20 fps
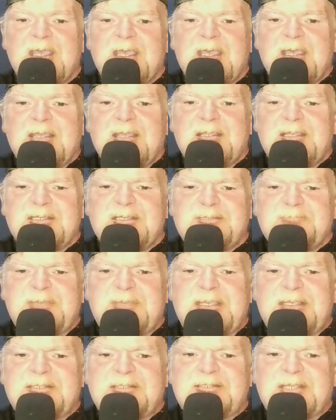This
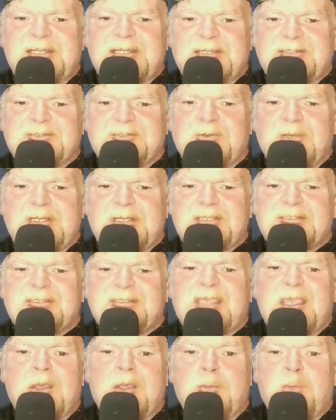means that it is going to
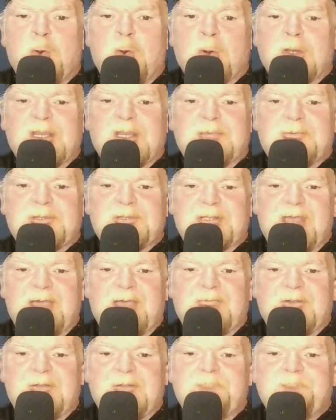scale poorly with
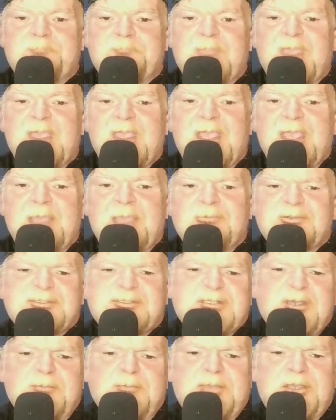level. It will
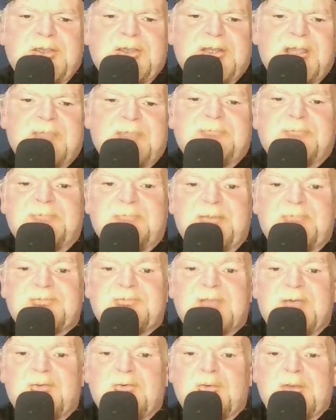still be good after 5th
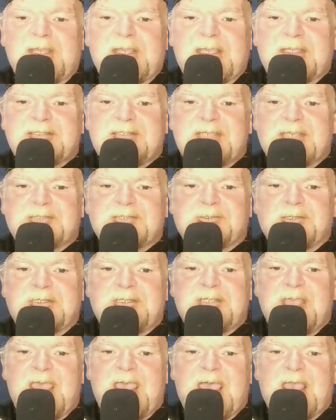level when he gets extra
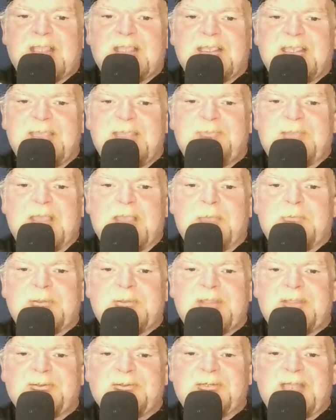attack, keeping up with
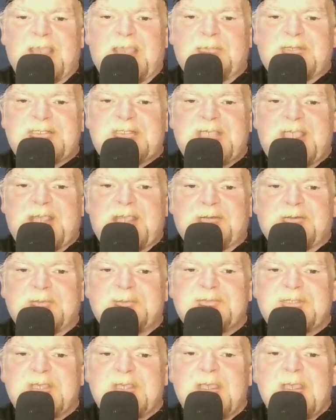other damage
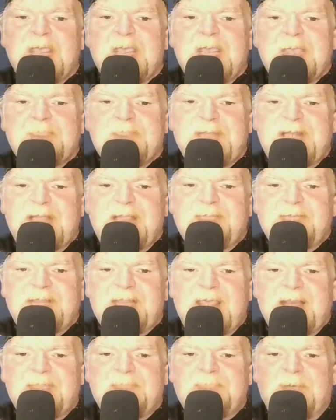cantrips, but after
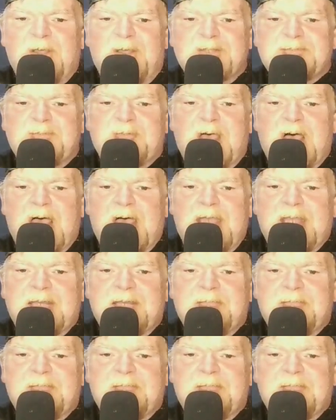that it falls behind.